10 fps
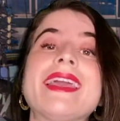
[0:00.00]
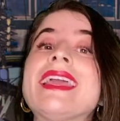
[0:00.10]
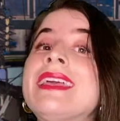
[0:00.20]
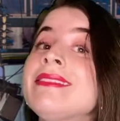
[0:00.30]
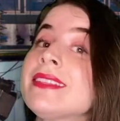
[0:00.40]

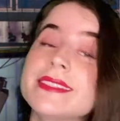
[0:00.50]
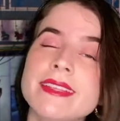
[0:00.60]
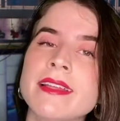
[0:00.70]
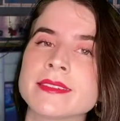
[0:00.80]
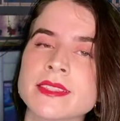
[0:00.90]
in the
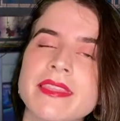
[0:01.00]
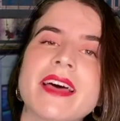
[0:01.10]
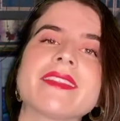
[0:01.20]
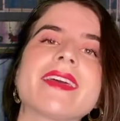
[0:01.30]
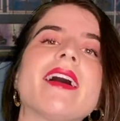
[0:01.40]
sense
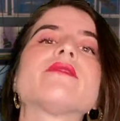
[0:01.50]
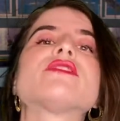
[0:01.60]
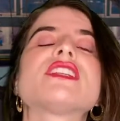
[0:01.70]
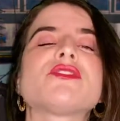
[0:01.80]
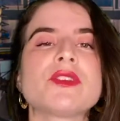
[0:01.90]
that they have
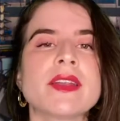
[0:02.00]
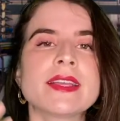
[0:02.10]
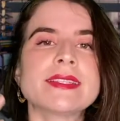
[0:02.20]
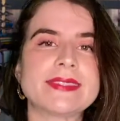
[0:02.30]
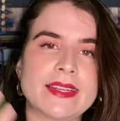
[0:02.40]
different
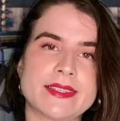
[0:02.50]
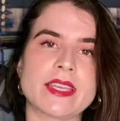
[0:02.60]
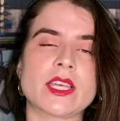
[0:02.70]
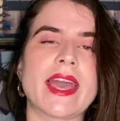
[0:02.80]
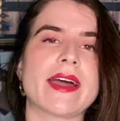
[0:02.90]
ascending
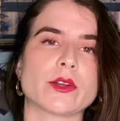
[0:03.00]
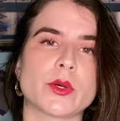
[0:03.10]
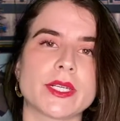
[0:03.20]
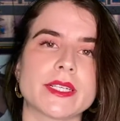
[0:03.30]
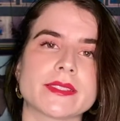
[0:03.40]

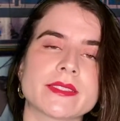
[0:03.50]
categories,